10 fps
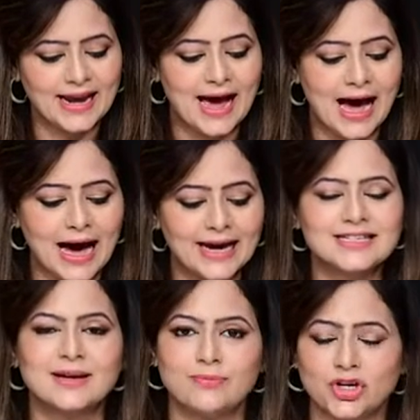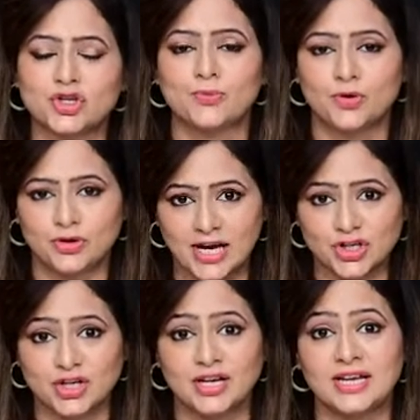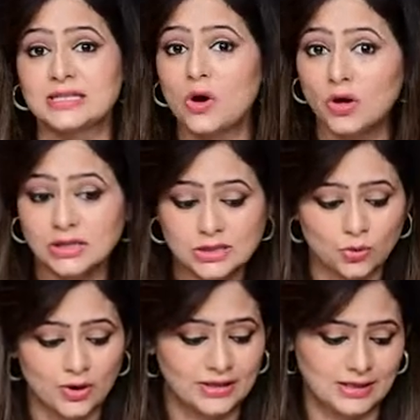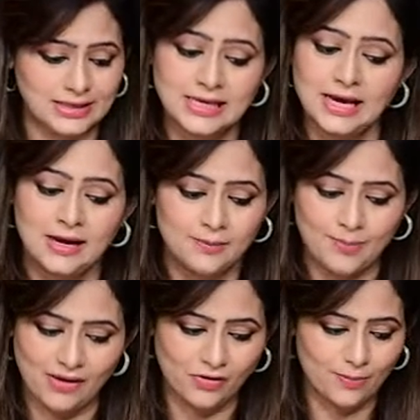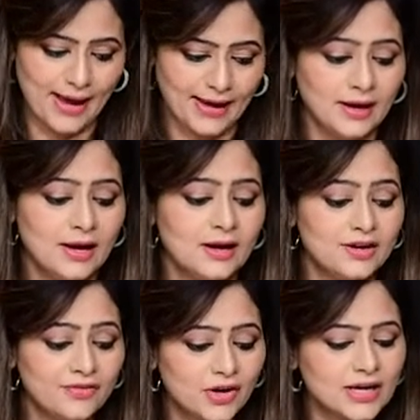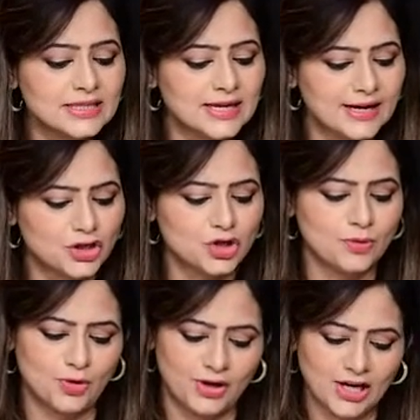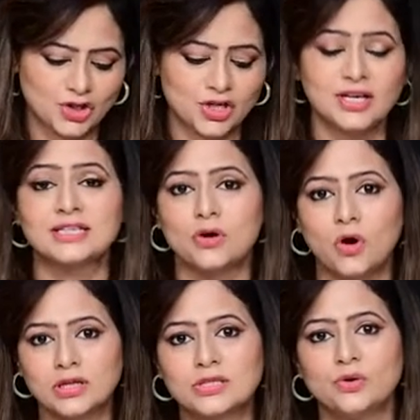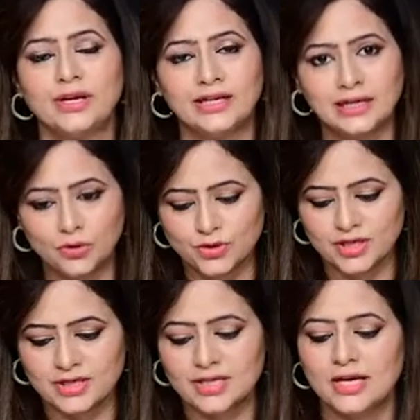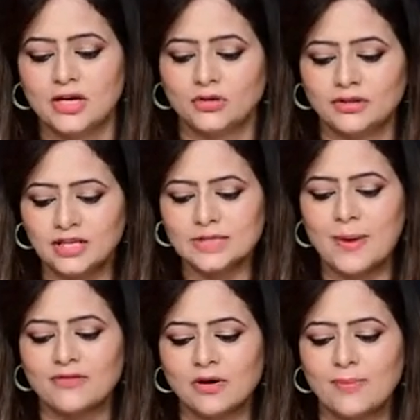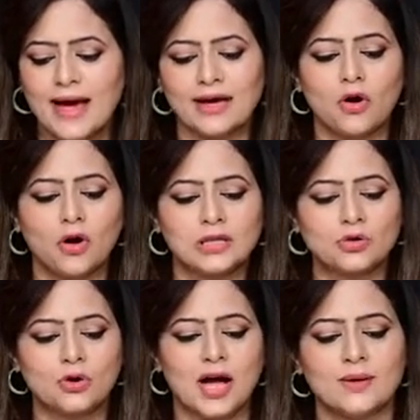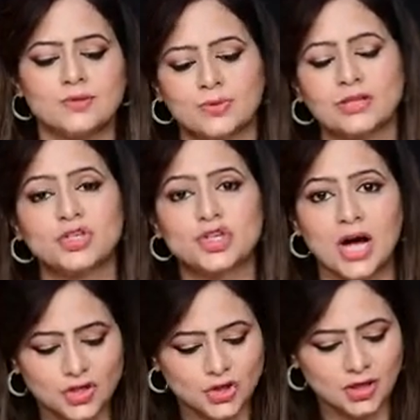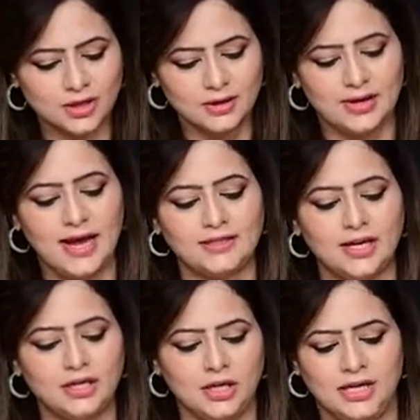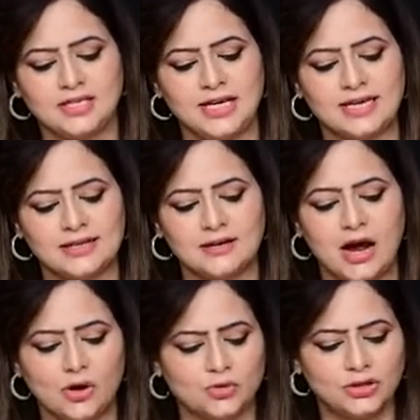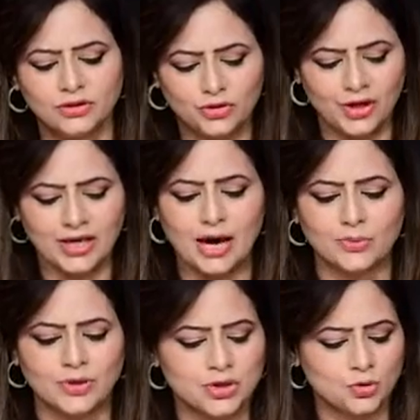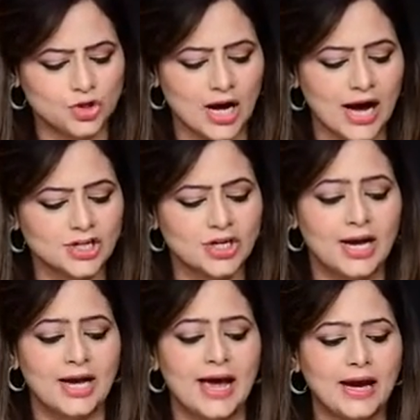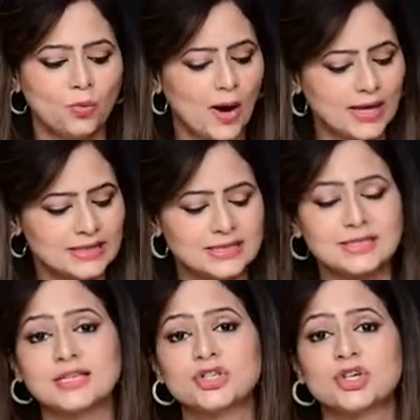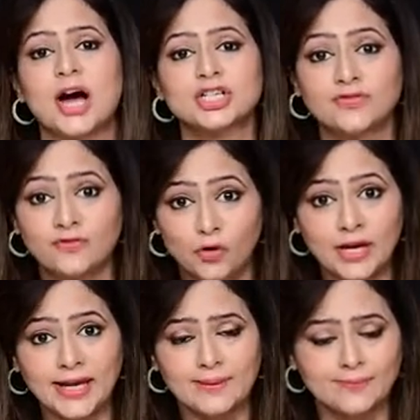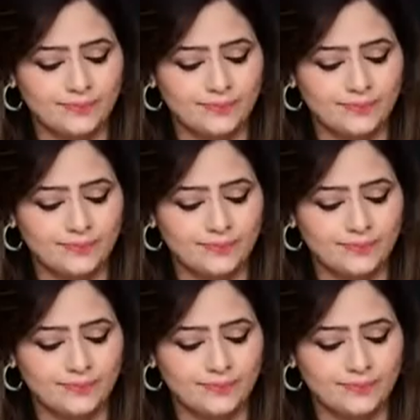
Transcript: and high temperature protection is also in this power bank. Reverse connection protection is also included. Now this power bank also comes with a charger and then it takes around 3 hours to charge and once this is charged fully,